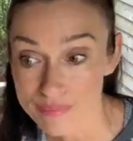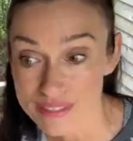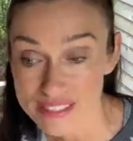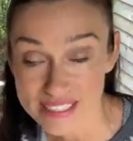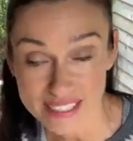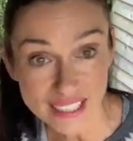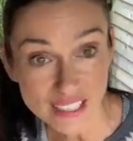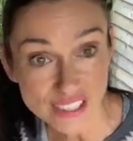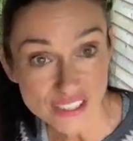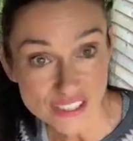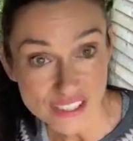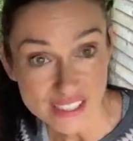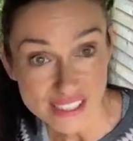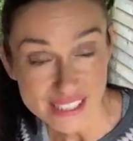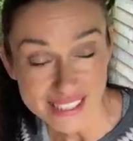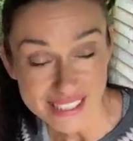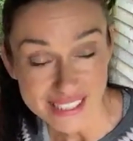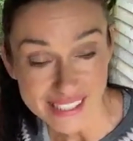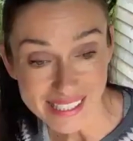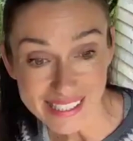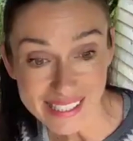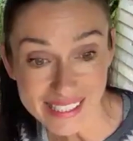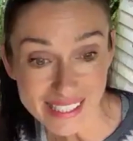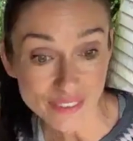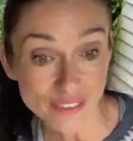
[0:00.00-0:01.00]

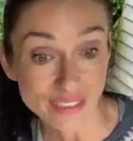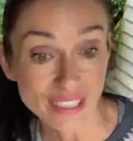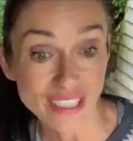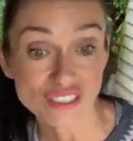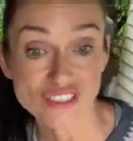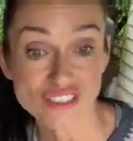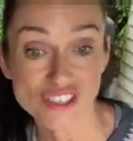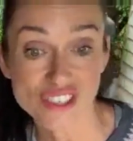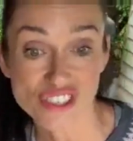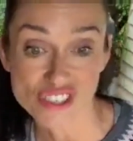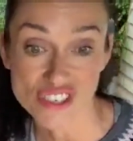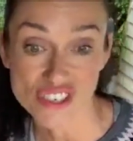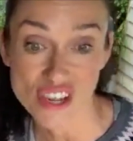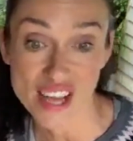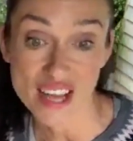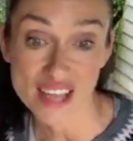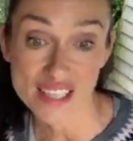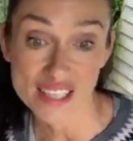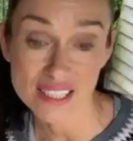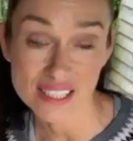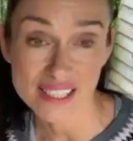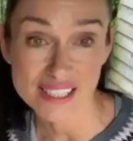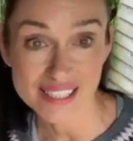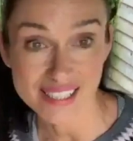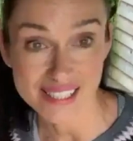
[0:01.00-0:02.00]
sea creature
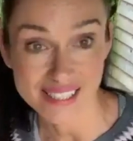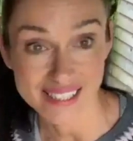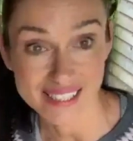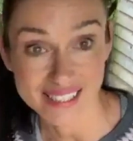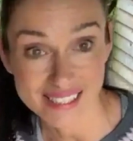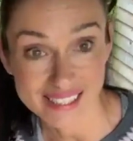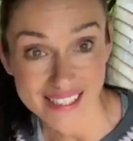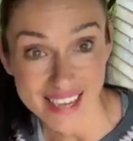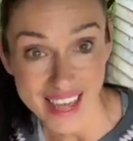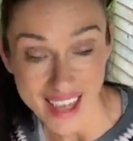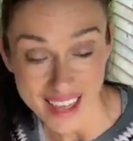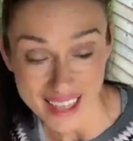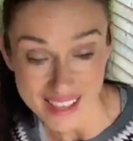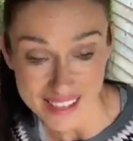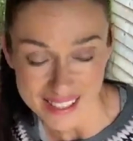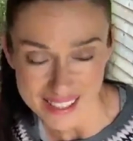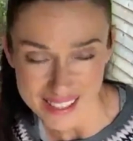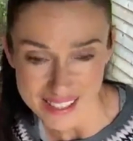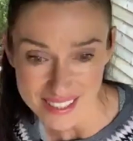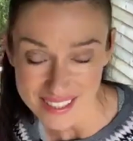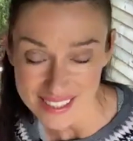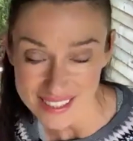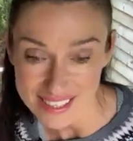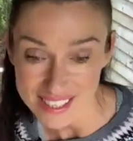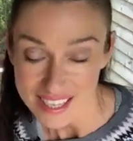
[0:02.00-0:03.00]
shells,
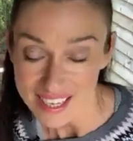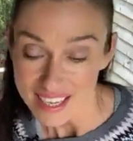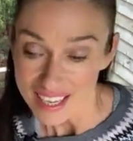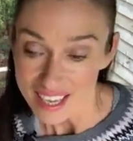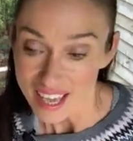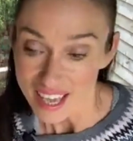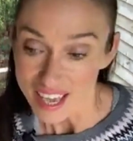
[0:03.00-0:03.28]
snails,